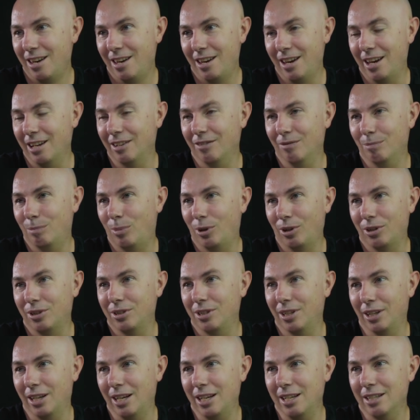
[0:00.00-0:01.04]
out of
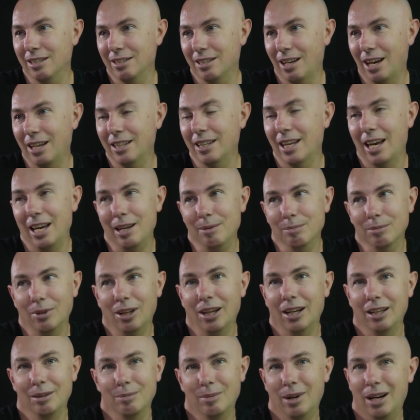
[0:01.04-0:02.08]
boxing, he's a name
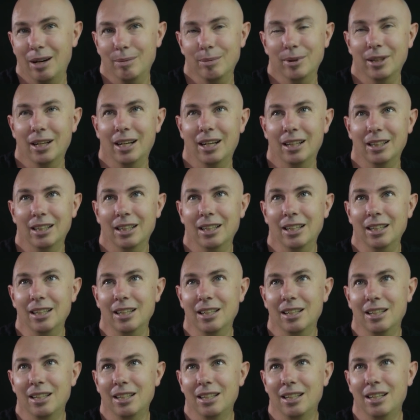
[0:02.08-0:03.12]
like Muhammad
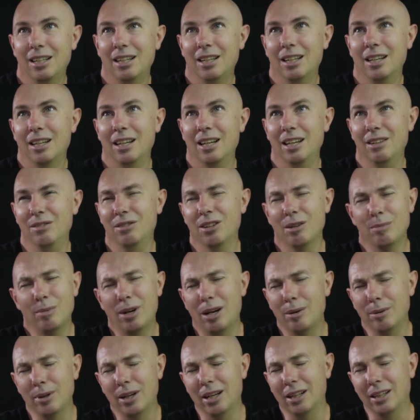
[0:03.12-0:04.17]
Ali. Even though
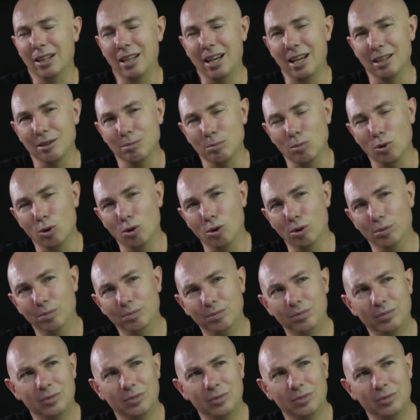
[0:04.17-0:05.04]
Muhammad Ali has more,